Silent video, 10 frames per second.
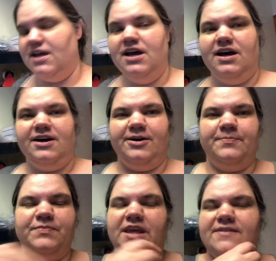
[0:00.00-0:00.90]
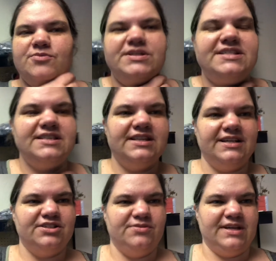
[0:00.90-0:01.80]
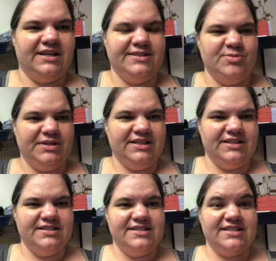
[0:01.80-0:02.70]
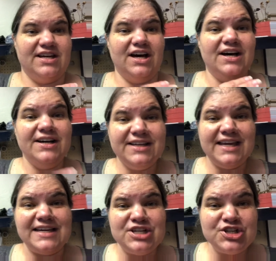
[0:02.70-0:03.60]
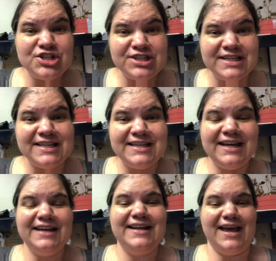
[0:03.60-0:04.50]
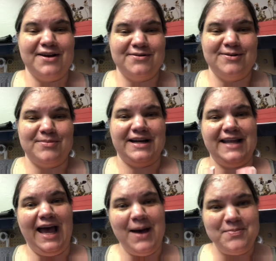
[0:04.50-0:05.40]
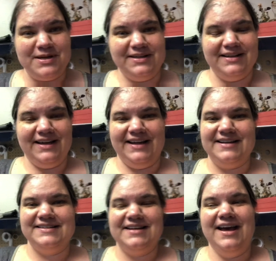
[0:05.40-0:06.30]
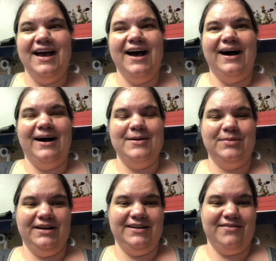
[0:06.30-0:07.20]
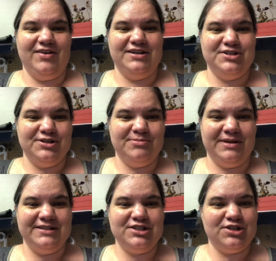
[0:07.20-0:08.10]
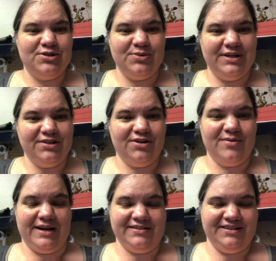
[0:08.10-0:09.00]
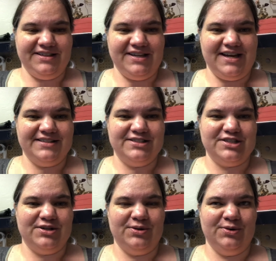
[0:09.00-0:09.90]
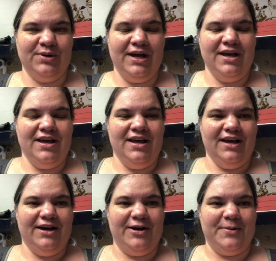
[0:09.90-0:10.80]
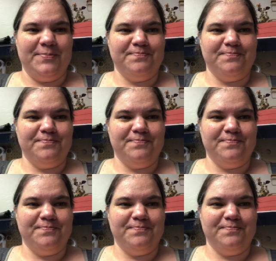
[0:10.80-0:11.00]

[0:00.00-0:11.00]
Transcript: And the reason that I do that is because occasionally an error might happen and I might have entered my SKU incorrectly. And so the